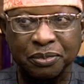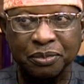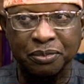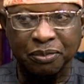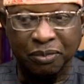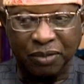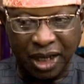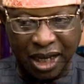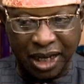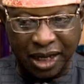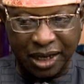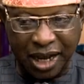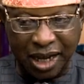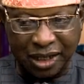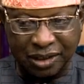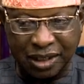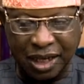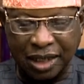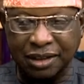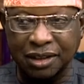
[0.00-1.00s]
Mm.
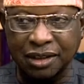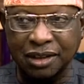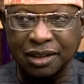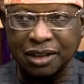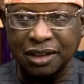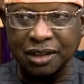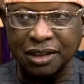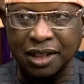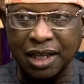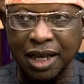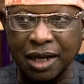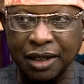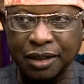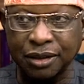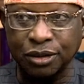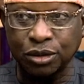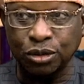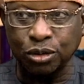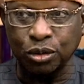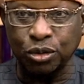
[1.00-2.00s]
And that statistic
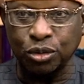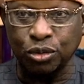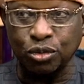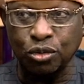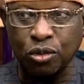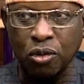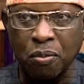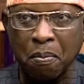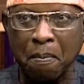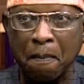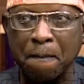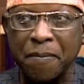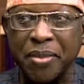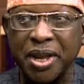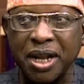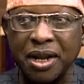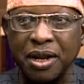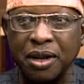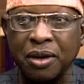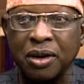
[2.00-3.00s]
there shows you
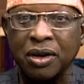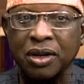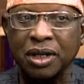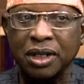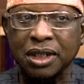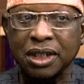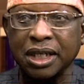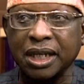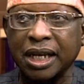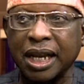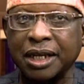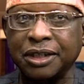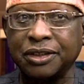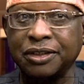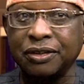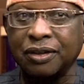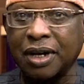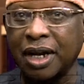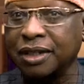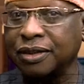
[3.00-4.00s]
million. In
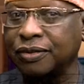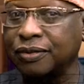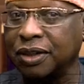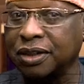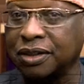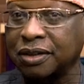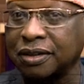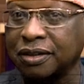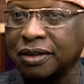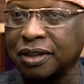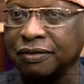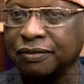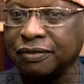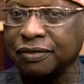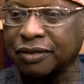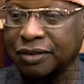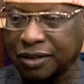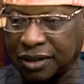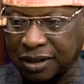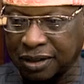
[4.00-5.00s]
Nigeria in
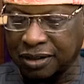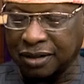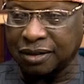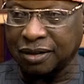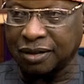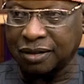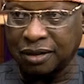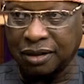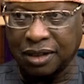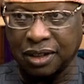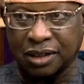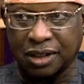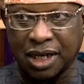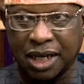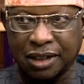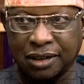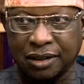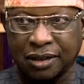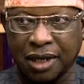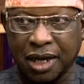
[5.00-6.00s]
2017,
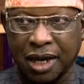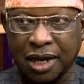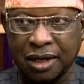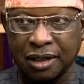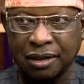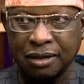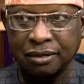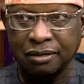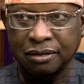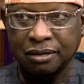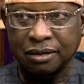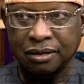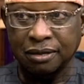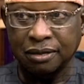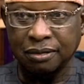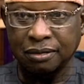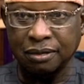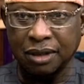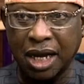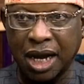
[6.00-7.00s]
data is there.
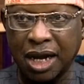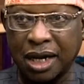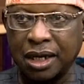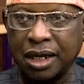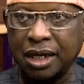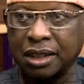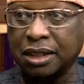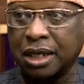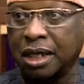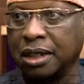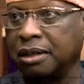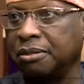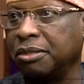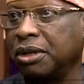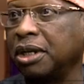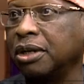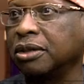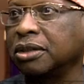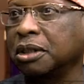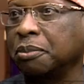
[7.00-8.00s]
We had less than
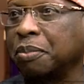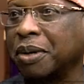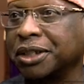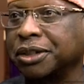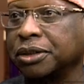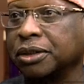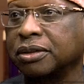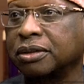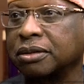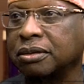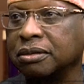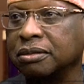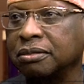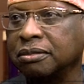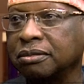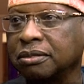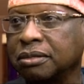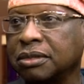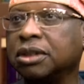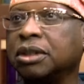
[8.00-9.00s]
a million departures
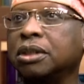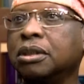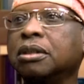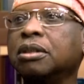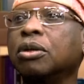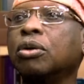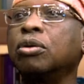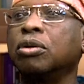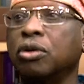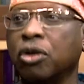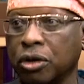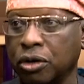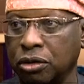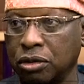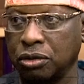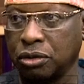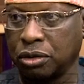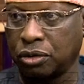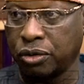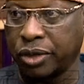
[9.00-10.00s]
the whole,
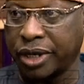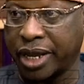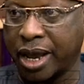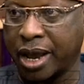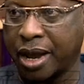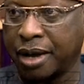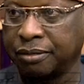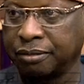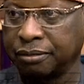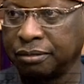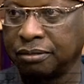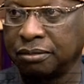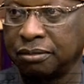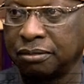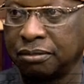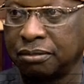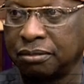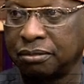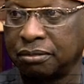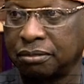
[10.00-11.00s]
whole year.
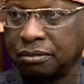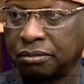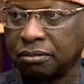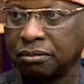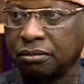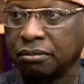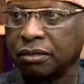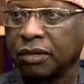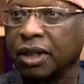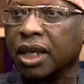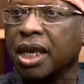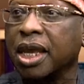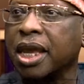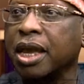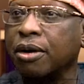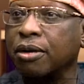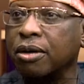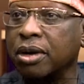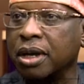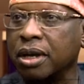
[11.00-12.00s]
Less than a
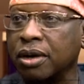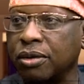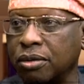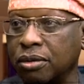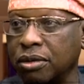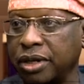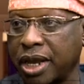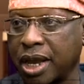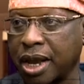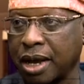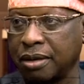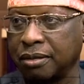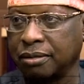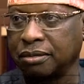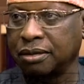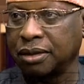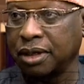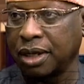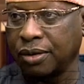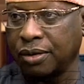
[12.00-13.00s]
million? A, a whole year,
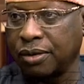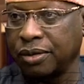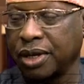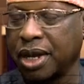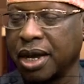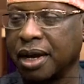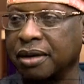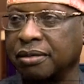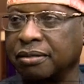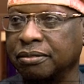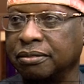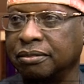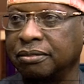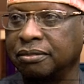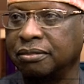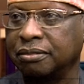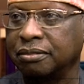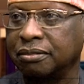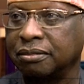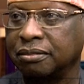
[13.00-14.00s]
in a whole year.
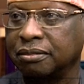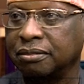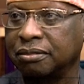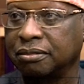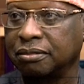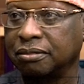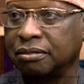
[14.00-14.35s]
So